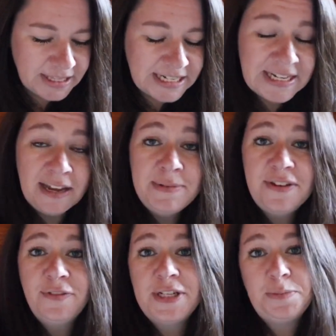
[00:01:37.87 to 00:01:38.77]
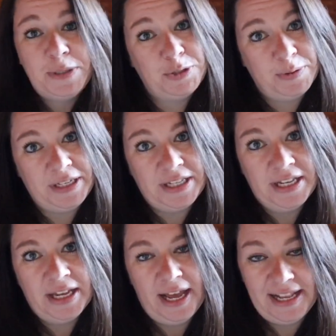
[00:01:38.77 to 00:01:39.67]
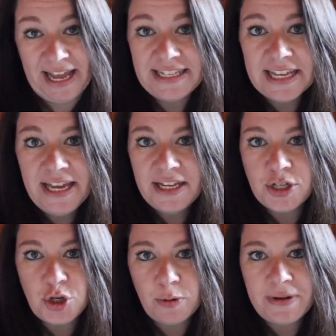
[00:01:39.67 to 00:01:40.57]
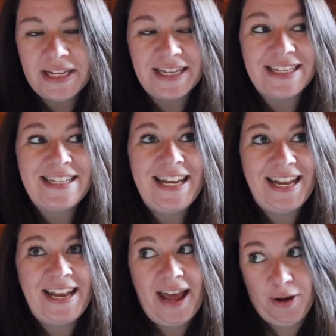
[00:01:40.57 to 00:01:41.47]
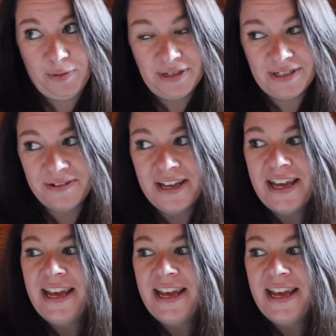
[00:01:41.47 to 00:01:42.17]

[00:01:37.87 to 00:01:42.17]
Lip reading: The time difference between Alaska and Germany is 10 hours.